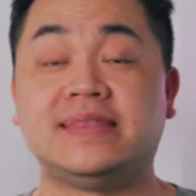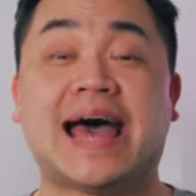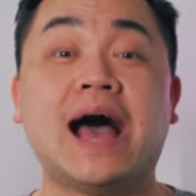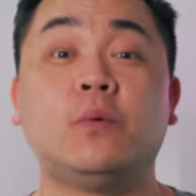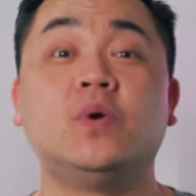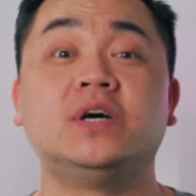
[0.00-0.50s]

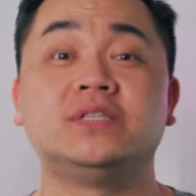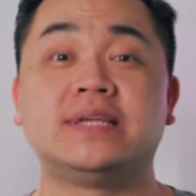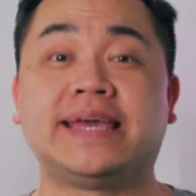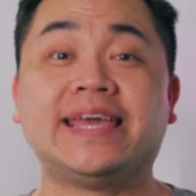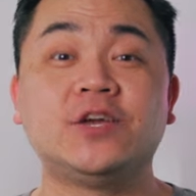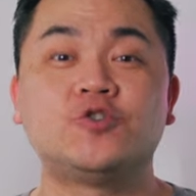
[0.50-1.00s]
That was
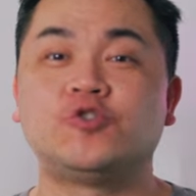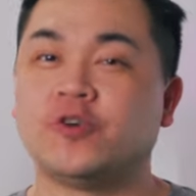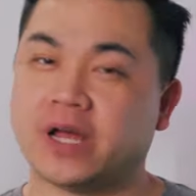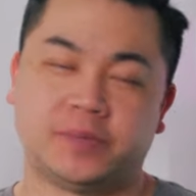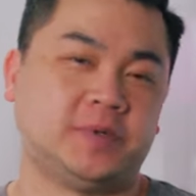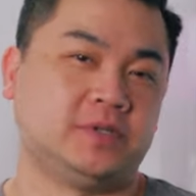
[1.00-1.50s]

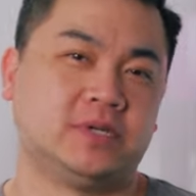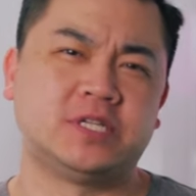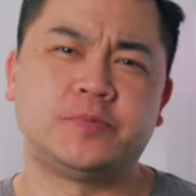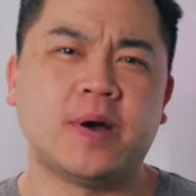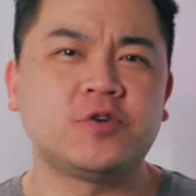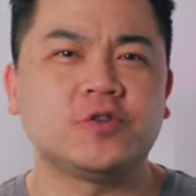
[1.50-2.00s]
incredible,
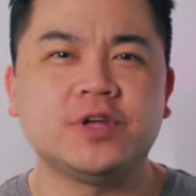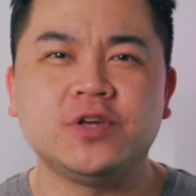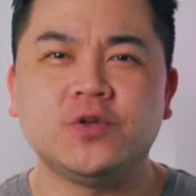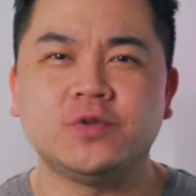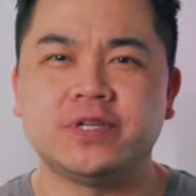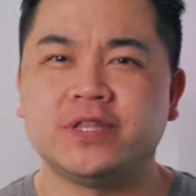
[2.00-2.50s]
especially
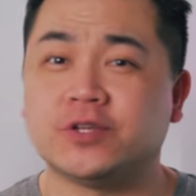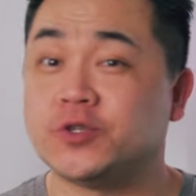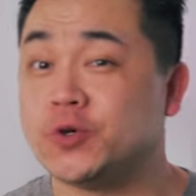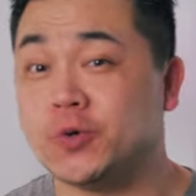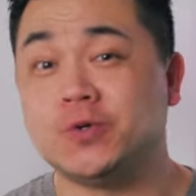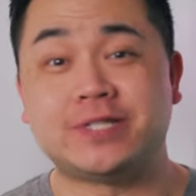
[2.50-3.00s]
using the
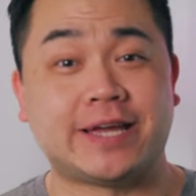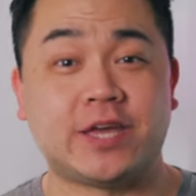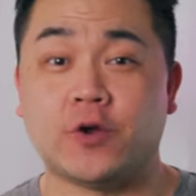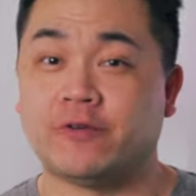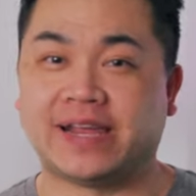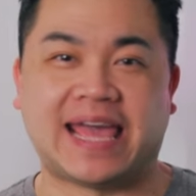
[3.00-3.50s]
tools that
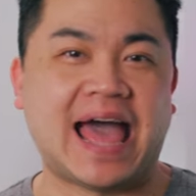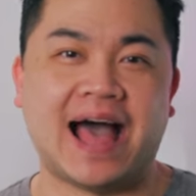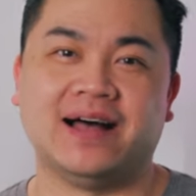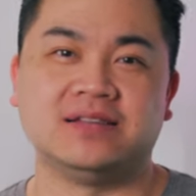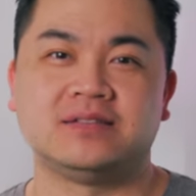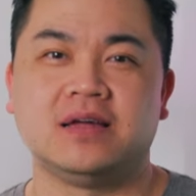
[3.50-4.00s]
he already
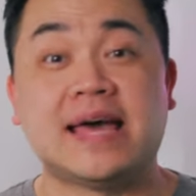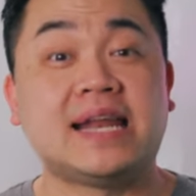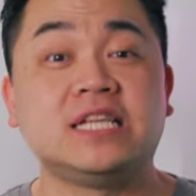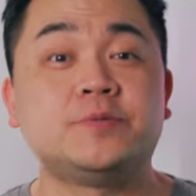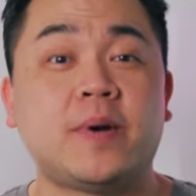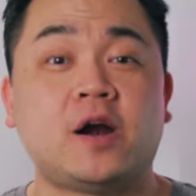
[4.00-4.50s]
has. That
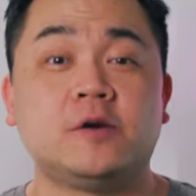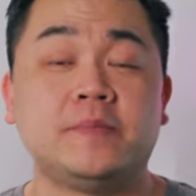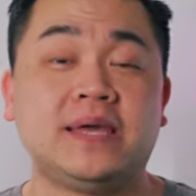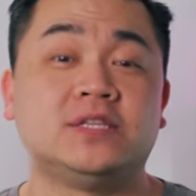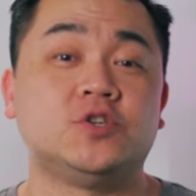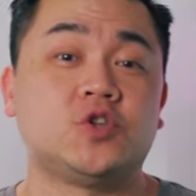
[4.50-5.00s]
inspired
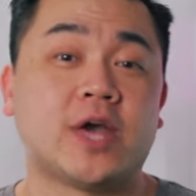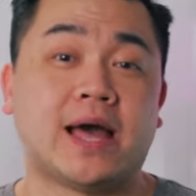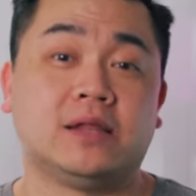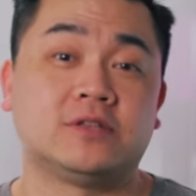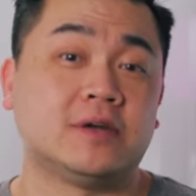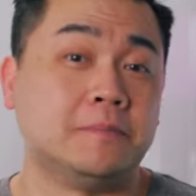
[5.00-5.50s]
me to
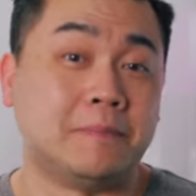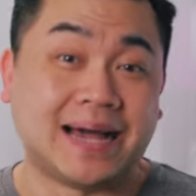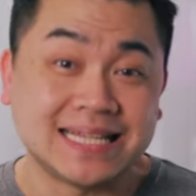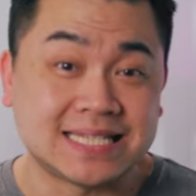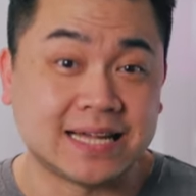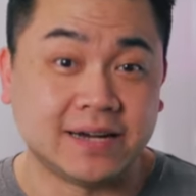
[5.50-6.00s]
challenge
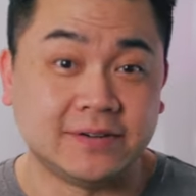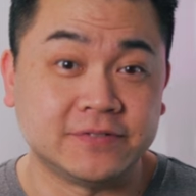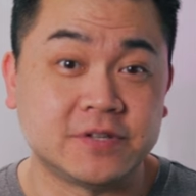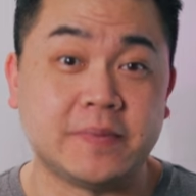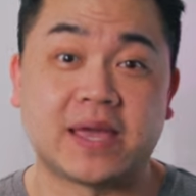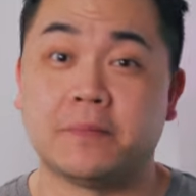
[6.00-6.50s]
myself
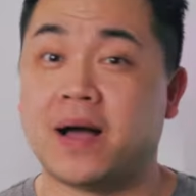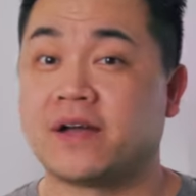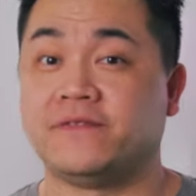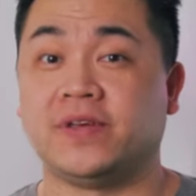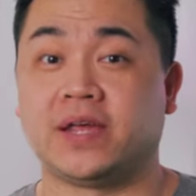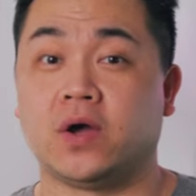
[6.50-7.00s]
to make a mock
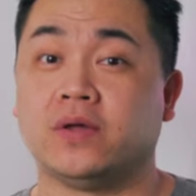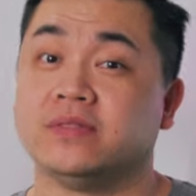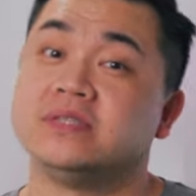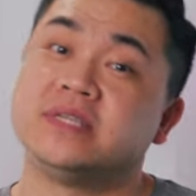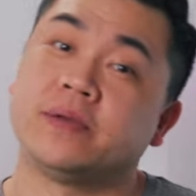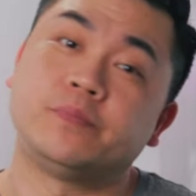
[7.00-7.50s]
video on the
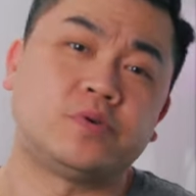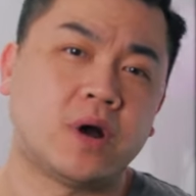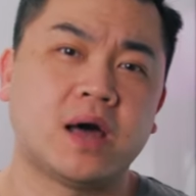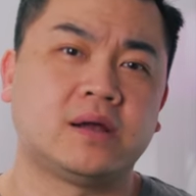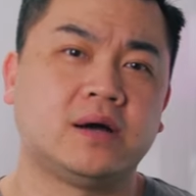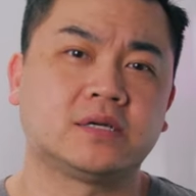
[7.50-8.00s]
same
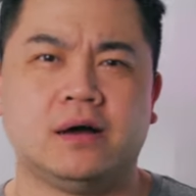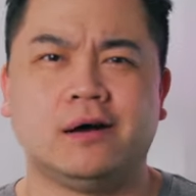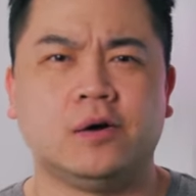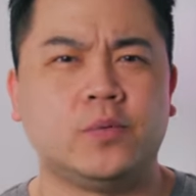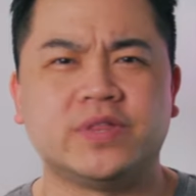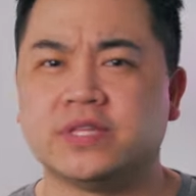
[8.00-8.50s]
product
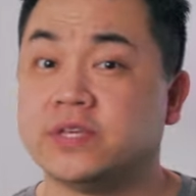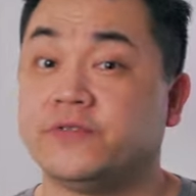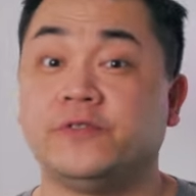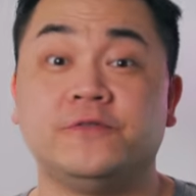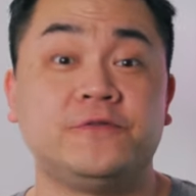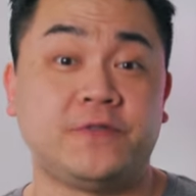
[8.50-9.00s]
uh, with a
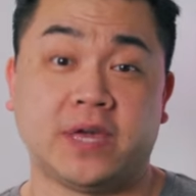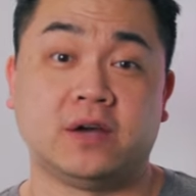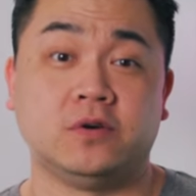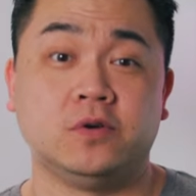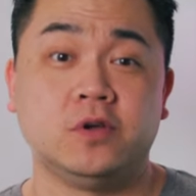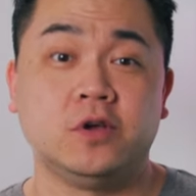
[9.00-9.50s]
different
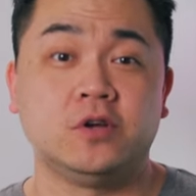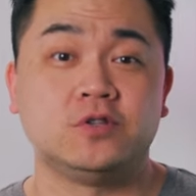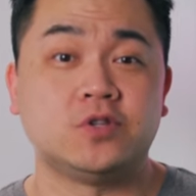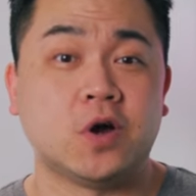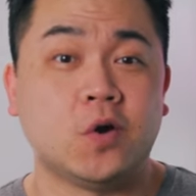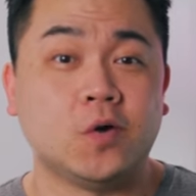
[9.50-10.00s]
feel.
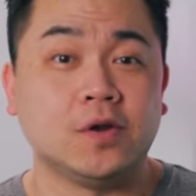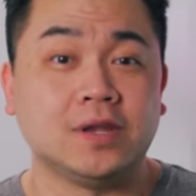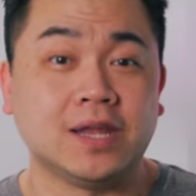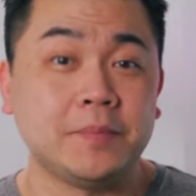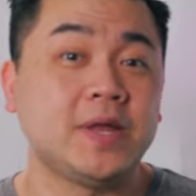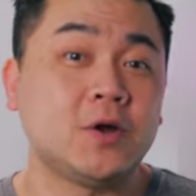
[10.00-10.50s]
So
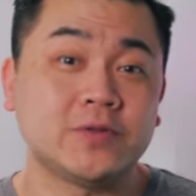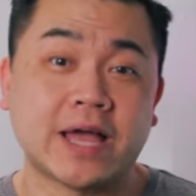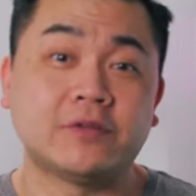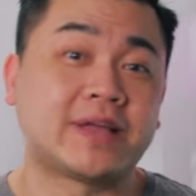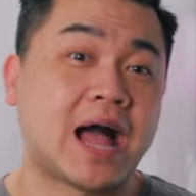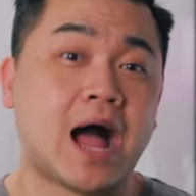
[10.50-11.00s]
let me know
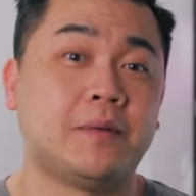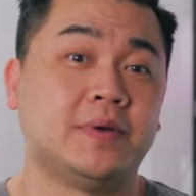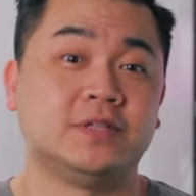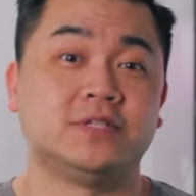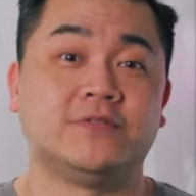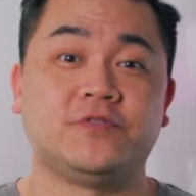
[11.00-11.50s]
down in the
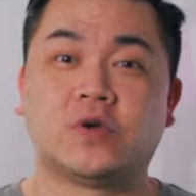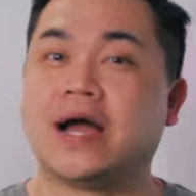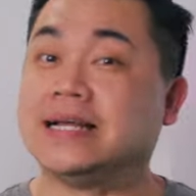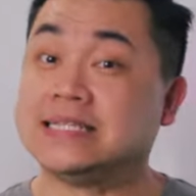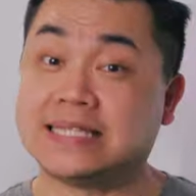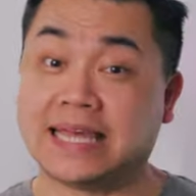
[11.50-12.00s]
comments if you
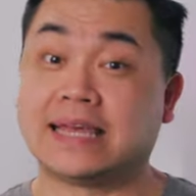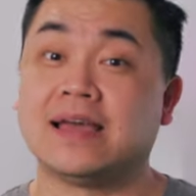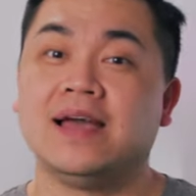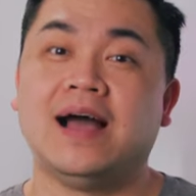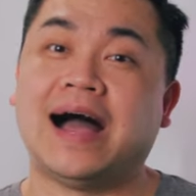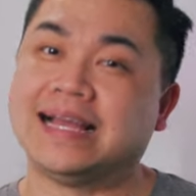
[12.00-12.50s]
guys think
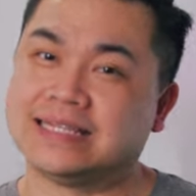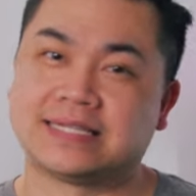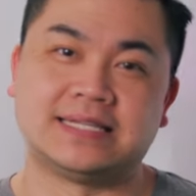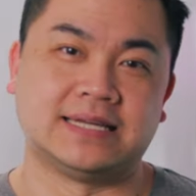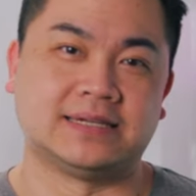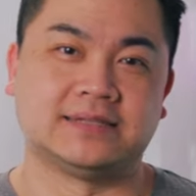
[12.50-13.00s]
I
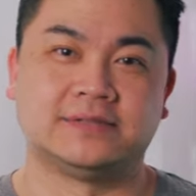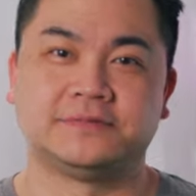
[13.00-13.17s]
succeeded.